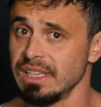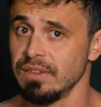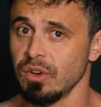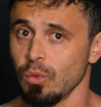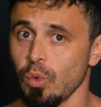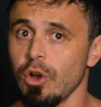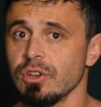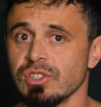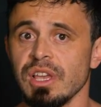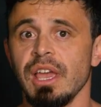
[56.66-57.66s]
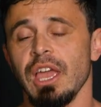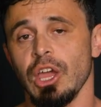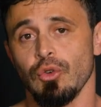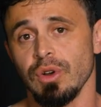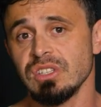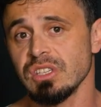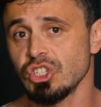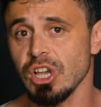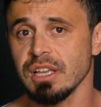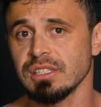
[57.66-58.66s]
even worse, increase the
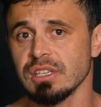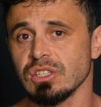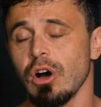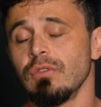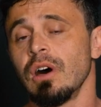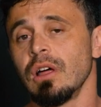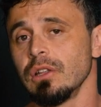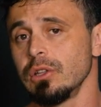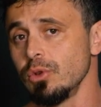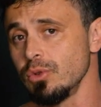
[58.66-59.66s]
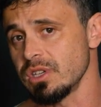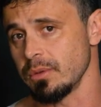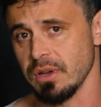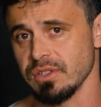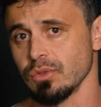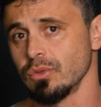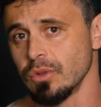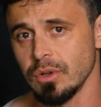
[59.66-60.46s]
chances of losing muscle.